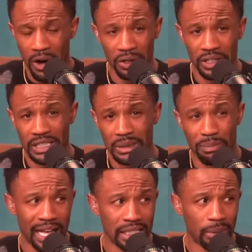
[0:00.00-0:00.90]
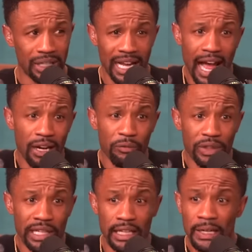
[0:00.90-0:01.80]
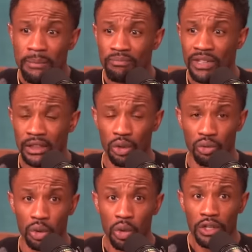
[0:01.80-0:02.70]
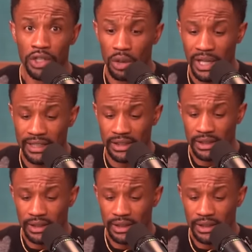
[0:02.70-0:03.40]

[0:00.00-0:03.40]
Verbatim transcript: fall on his basketball. Like I don't think that the rule. So like the